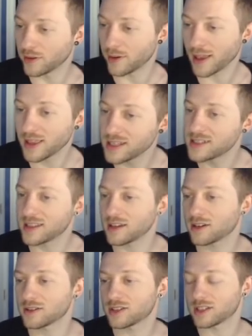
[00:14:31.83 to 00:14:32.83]
though. At least
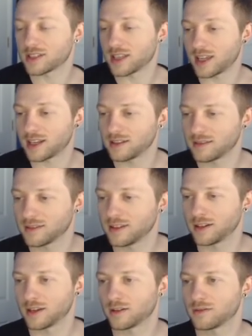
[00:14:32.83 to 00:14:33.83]
they're just saying,
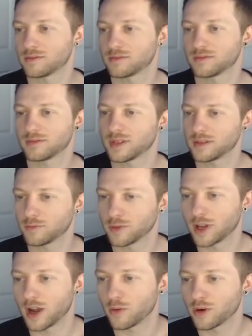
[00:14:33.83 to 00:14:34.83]
we're
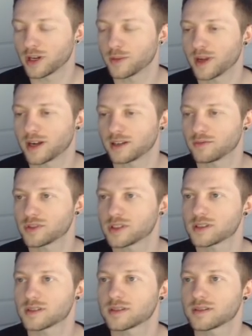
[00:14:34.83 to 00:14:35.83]
not worried about it, which
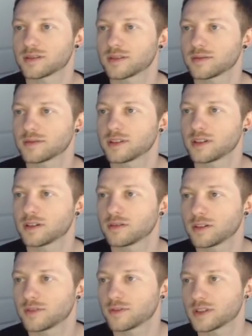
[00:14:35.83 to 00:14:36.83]
is,
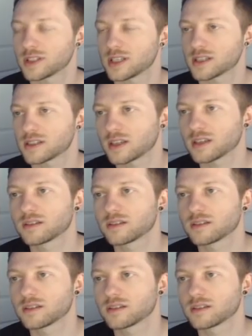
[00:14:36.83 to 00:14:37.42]
good for the TSA.